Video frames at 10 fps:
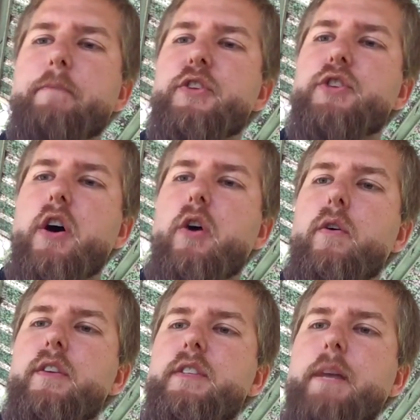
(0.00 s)

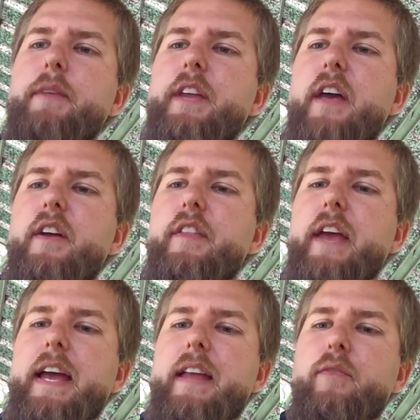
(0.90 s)
So some of the other,
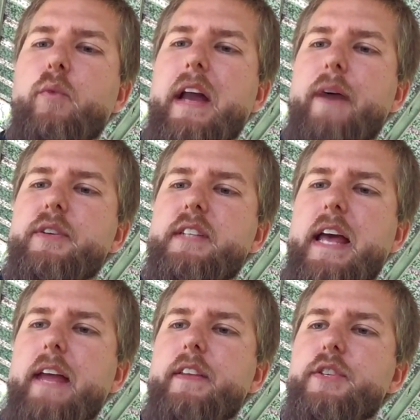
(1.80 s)
what I was
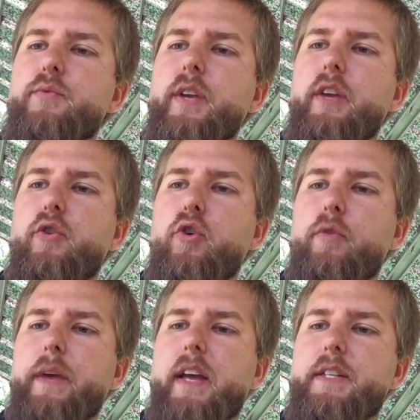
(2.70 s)
saying, this is really
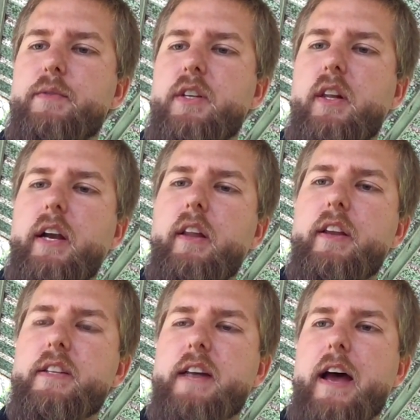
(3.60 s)
cool because it was clearly
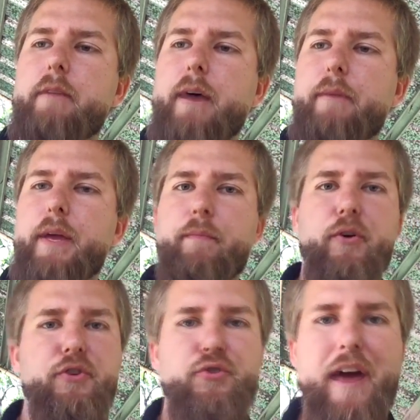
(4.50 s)
designed by
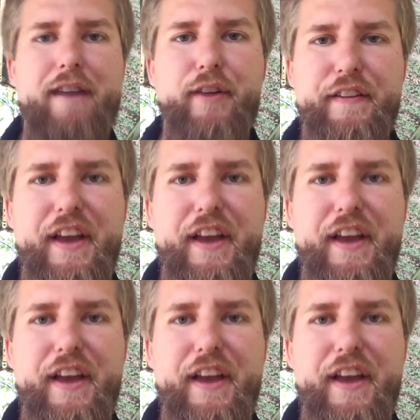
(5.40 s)
people who travel, and